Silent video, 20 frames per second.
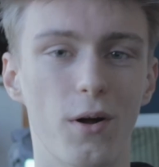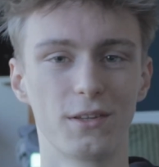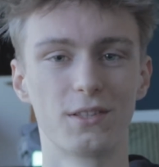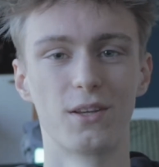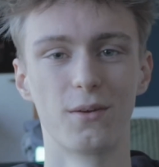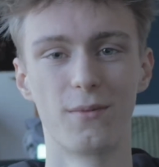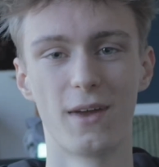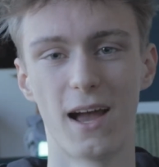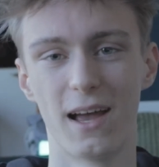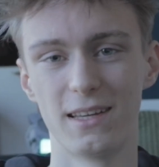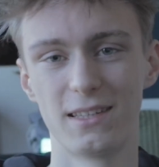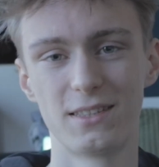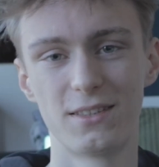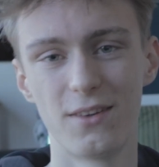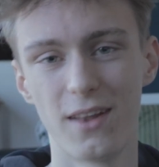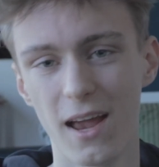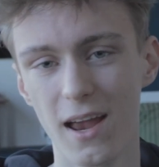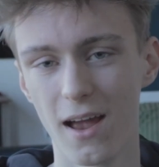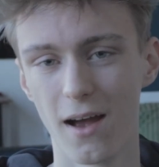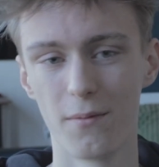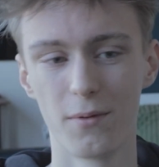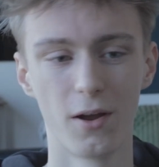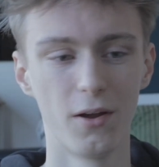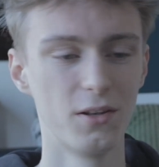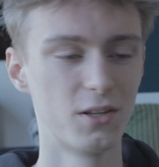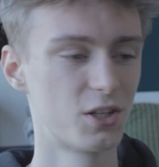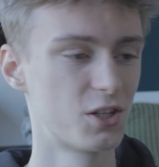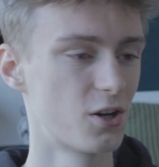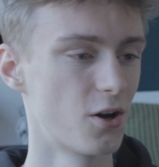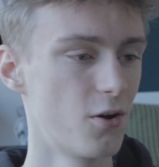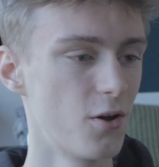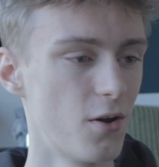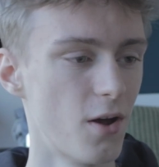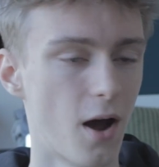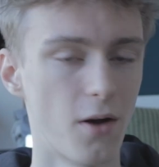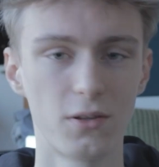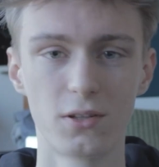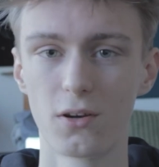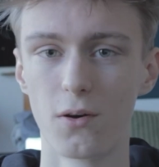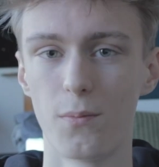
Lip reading: What's up guys, today I'm going to show you how to